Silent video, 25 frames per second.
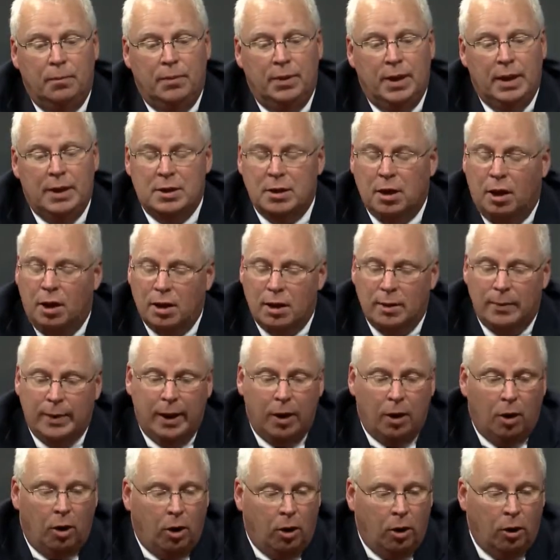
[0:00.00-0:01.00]
They talked
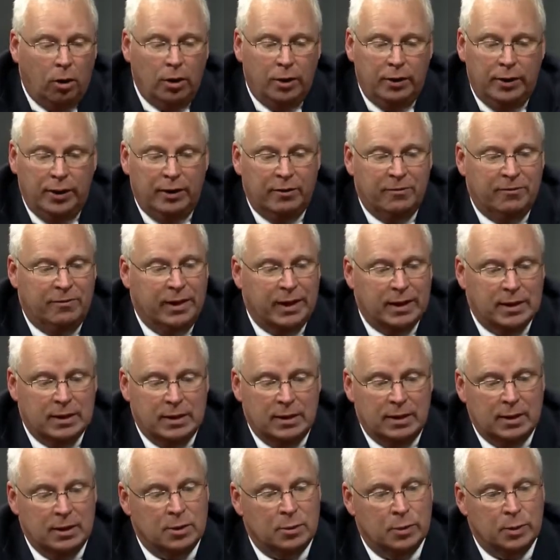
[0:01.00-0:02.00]
about all of the effects
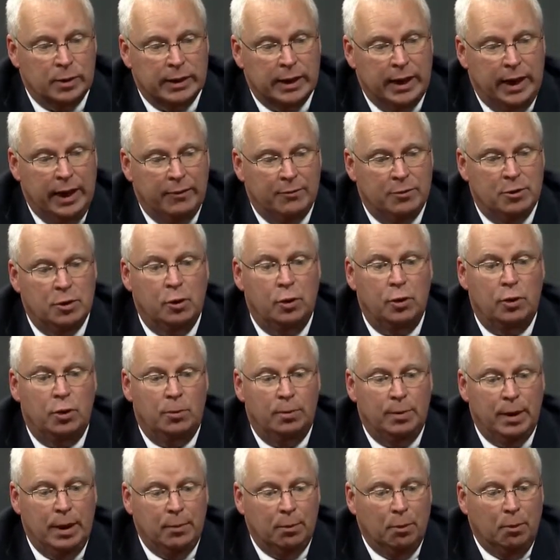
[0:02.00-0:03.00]
that this was going to have,
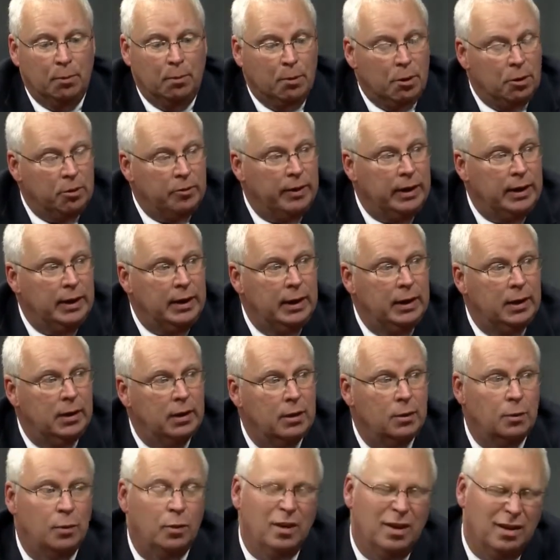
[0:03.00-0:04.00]
200 people moving
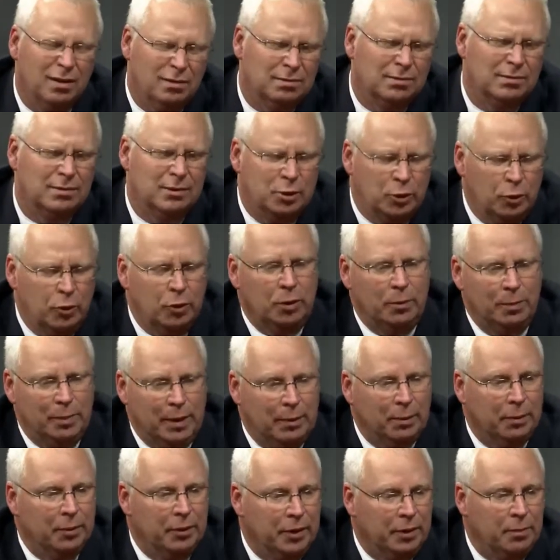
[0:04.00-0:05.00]
here. Well, 200
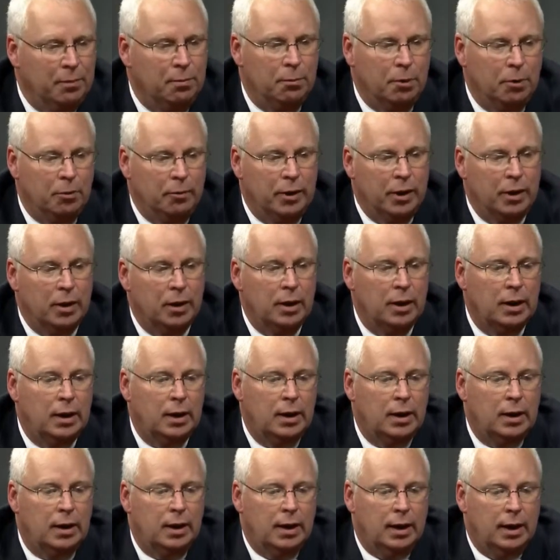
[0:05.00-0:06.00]
people didn't move there.
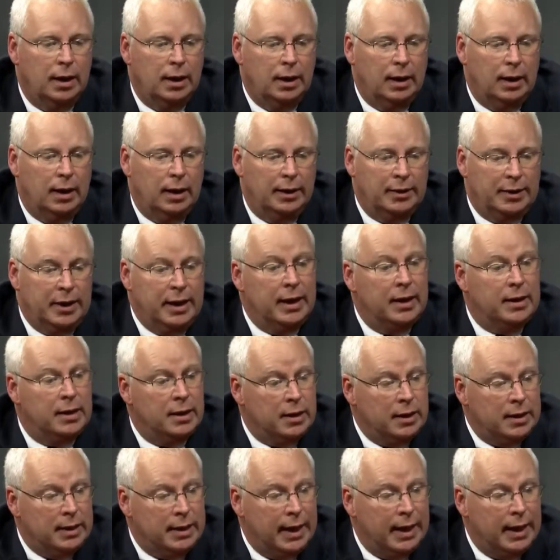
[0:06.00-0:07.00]
At the end of
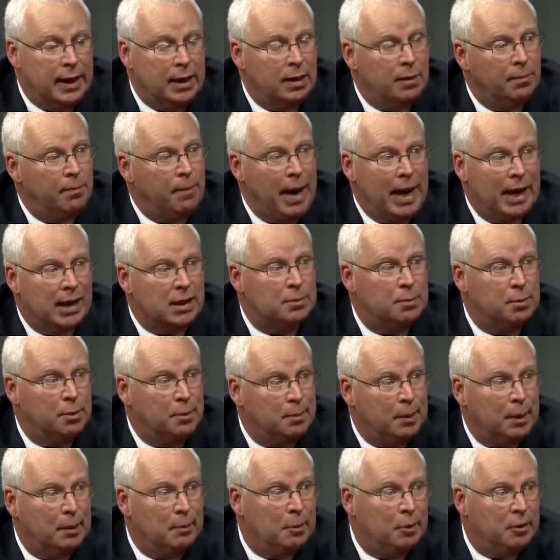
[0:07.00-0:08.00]
the day, the
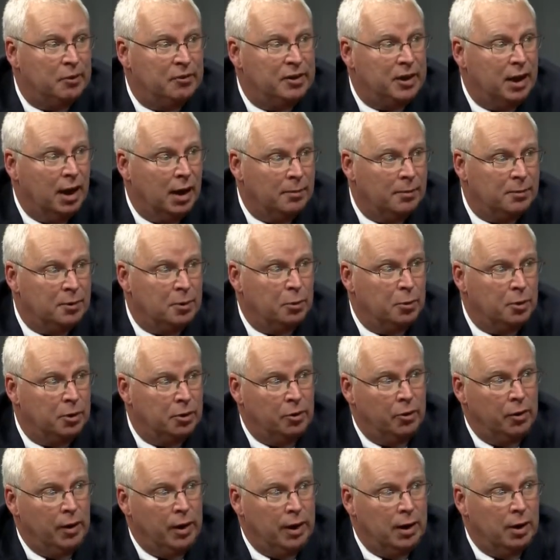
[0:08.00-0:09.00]
maximum number of jobs that were
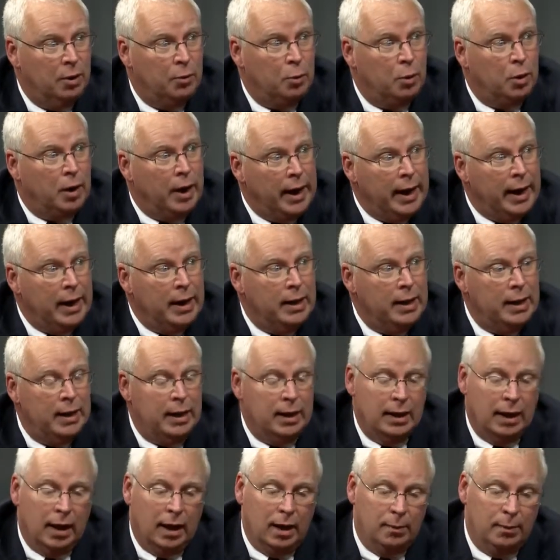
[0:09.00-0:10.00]
created were 80,
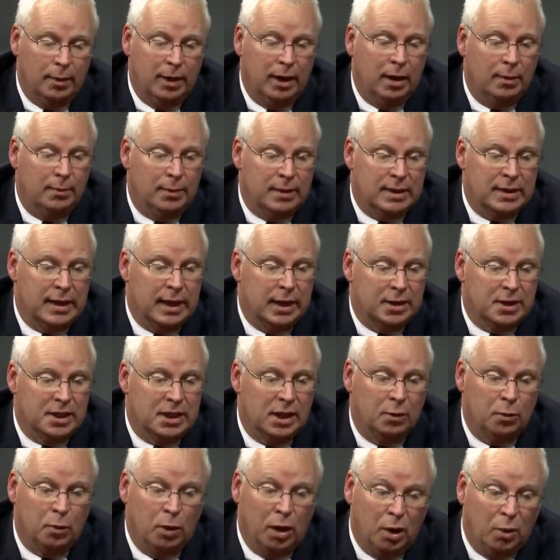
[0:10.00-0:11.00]
and IBM has now
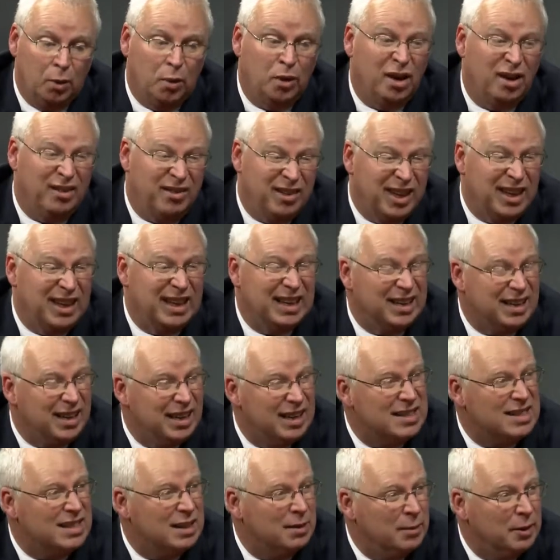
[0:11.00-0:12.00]
said, well, we're even going to
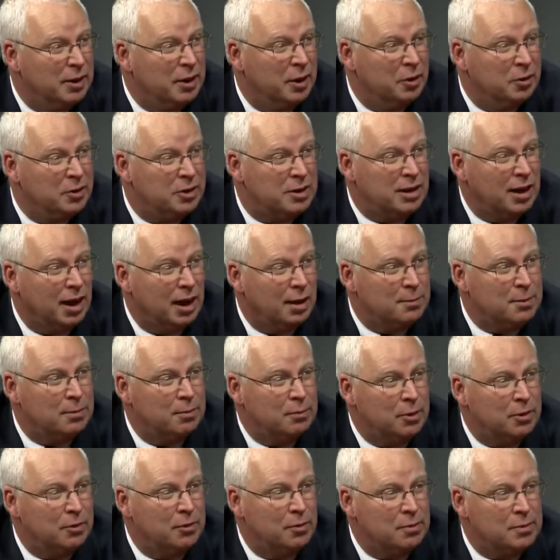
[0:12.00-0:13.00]
cut some of those jobs and
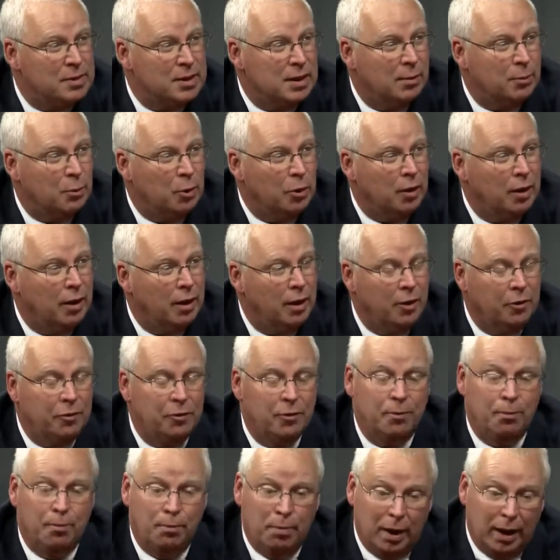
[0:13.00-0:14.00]
move them somewhere
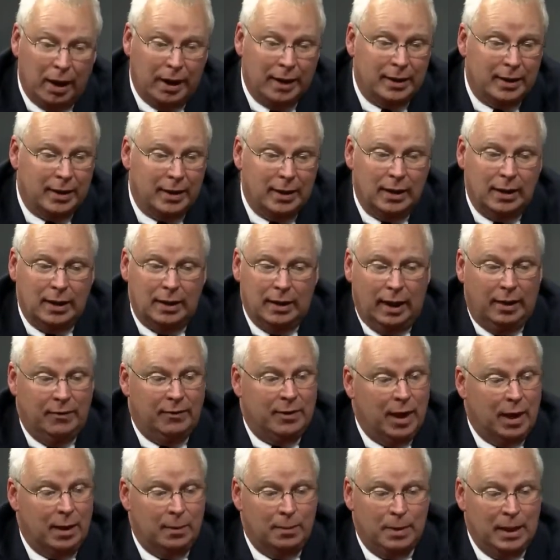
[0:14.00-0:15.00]
else. But they've
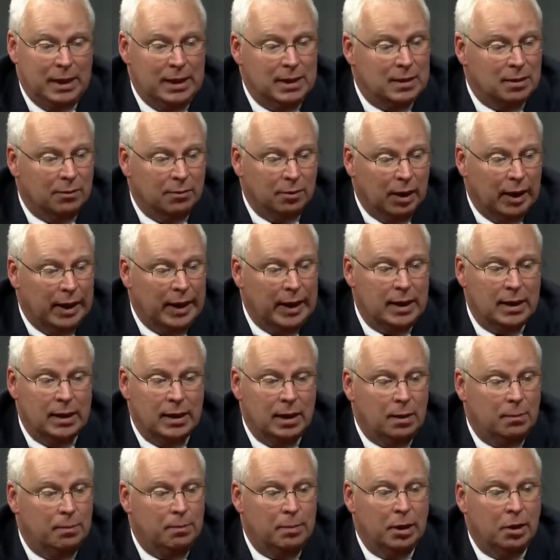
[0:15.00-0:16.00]
got a piece of land
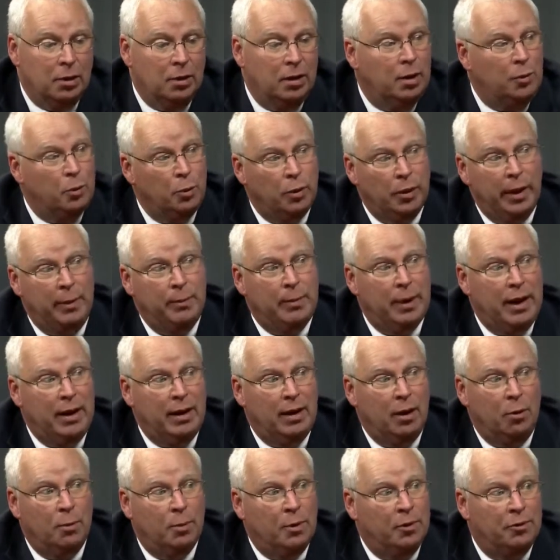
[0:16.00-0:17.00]
and a building where they
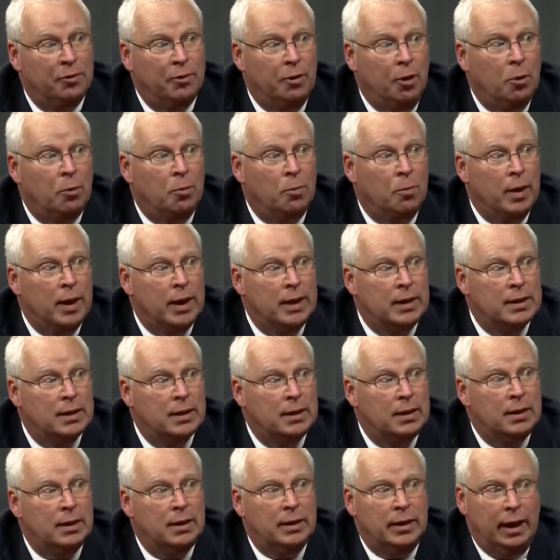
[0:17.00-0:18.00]
pay almost no rent.
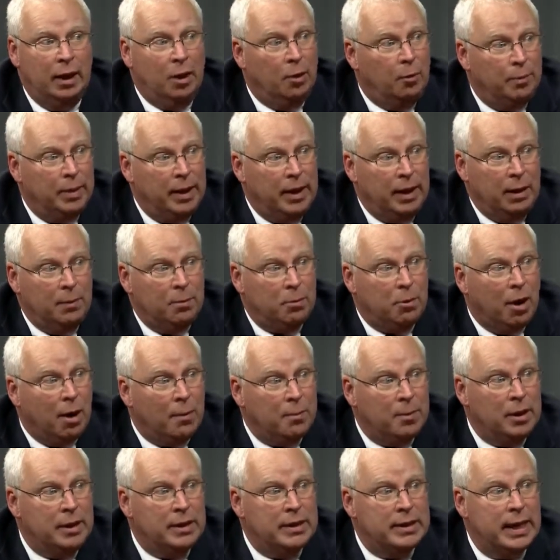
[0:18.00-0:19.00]
They don't pay any
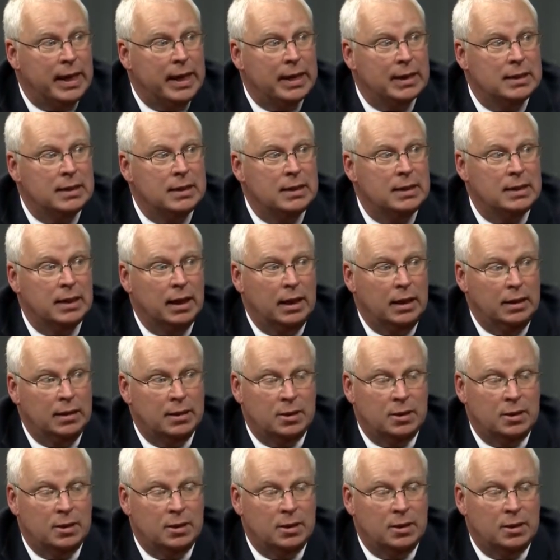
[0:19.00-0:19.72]
property taxes.